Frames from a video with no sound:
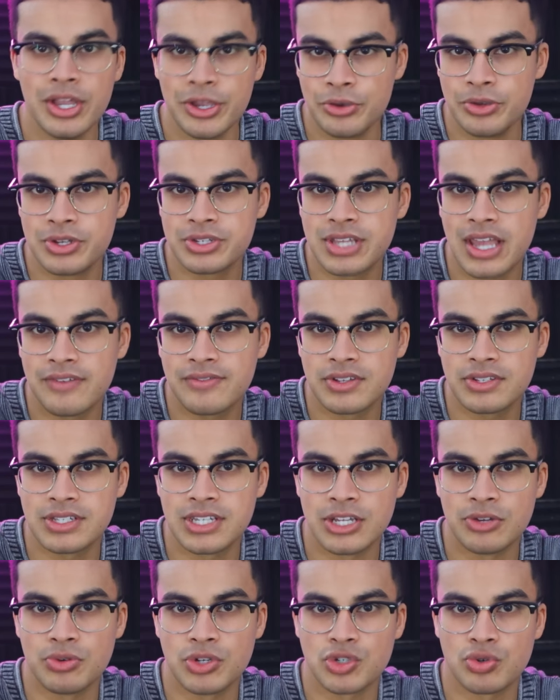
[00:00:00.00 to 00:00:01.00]
You just have to
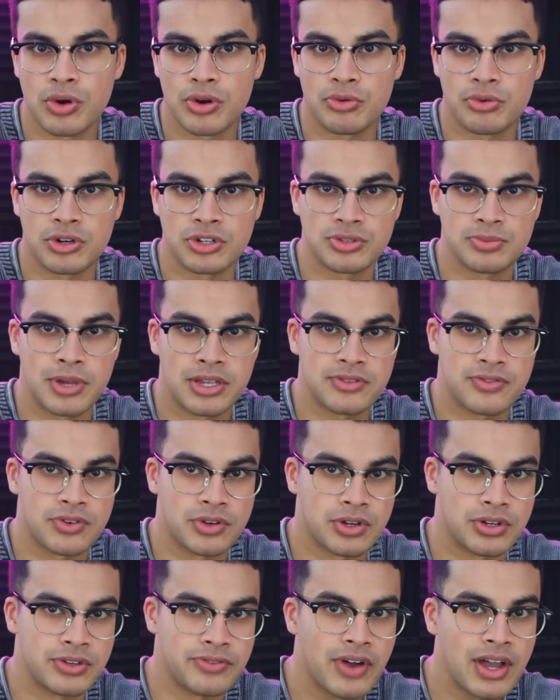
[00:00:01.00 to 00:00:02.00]
see which one works best for
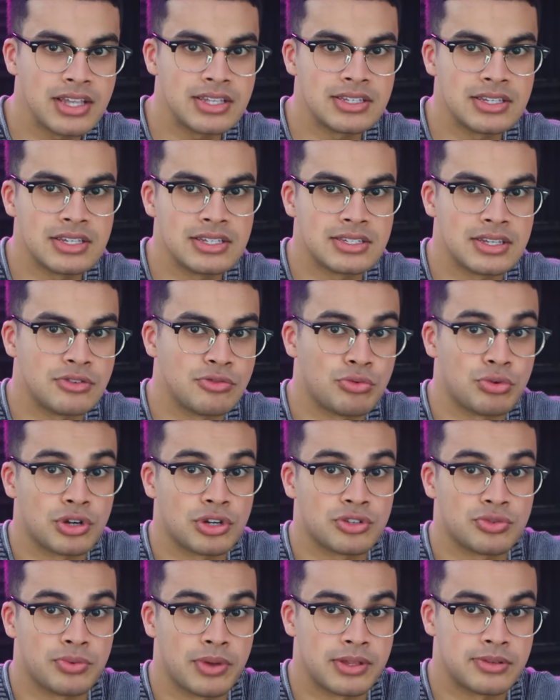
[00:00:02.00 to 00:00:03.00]
your devices and
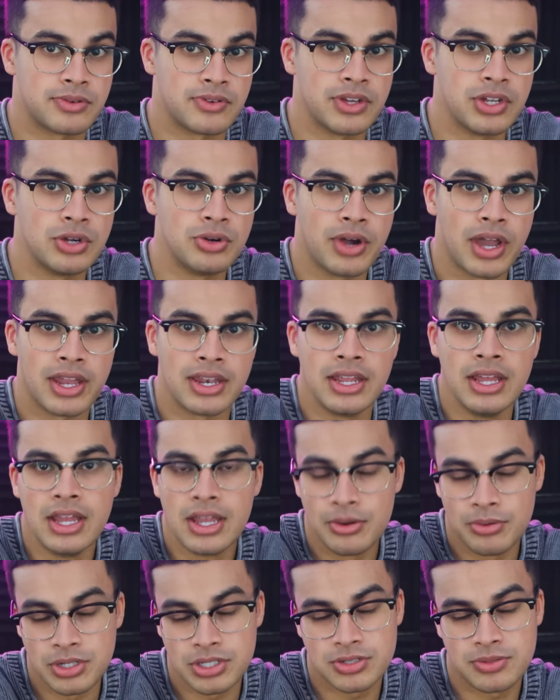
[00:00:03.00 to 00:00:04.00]
works best for you, and
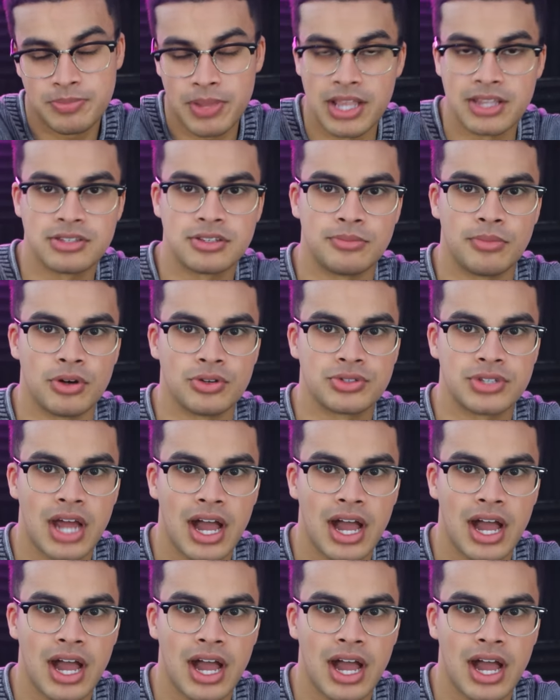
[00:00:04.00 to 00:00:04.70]
which pays the most,